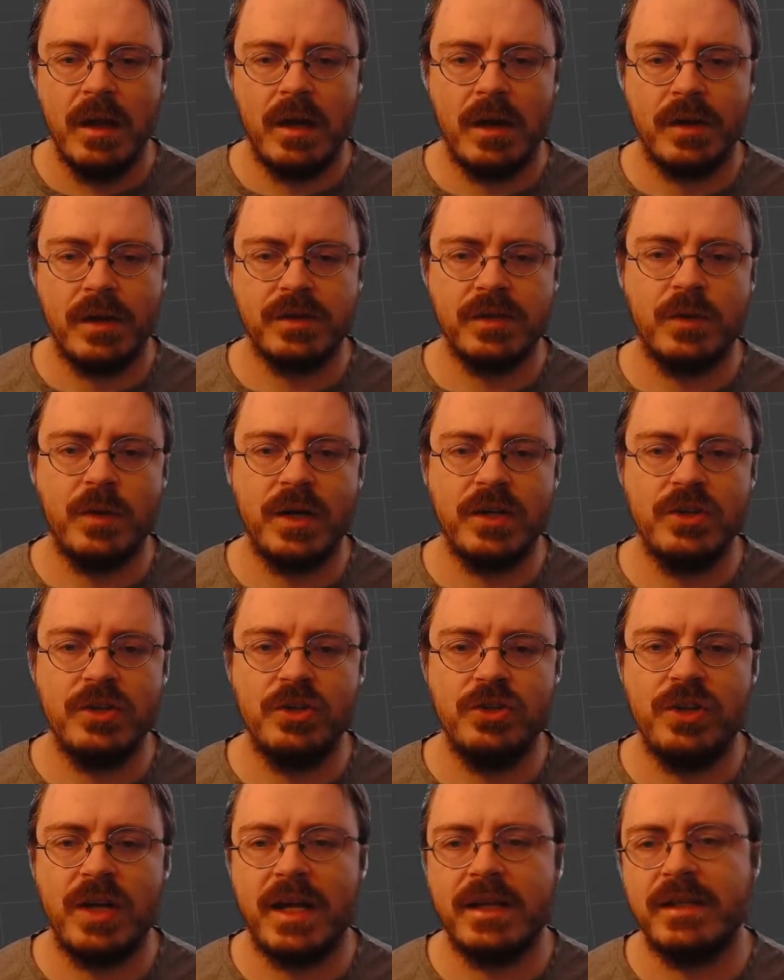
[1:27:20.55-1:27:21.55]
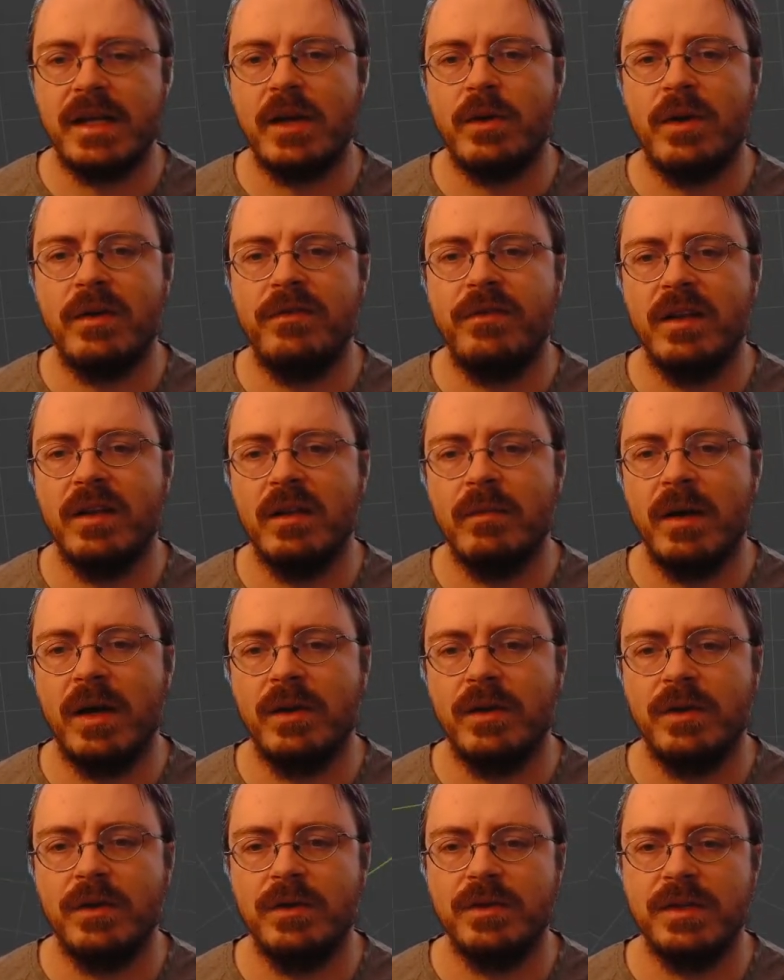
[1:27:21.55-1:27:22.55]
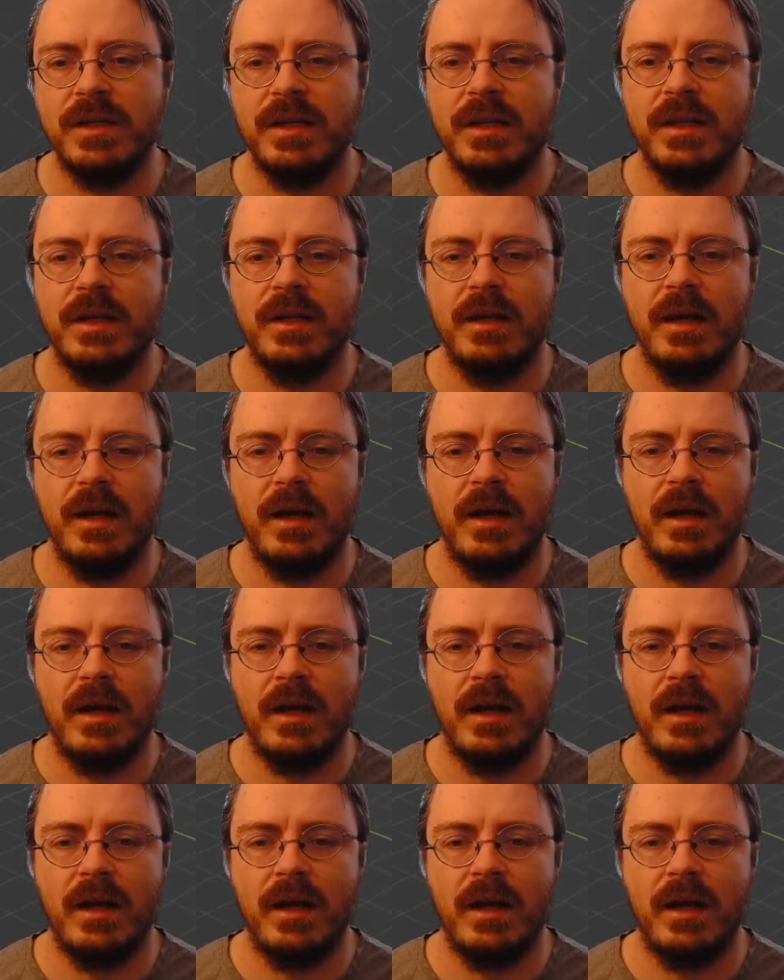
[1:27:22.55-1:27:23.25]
There's a question in chat: how do I feel about using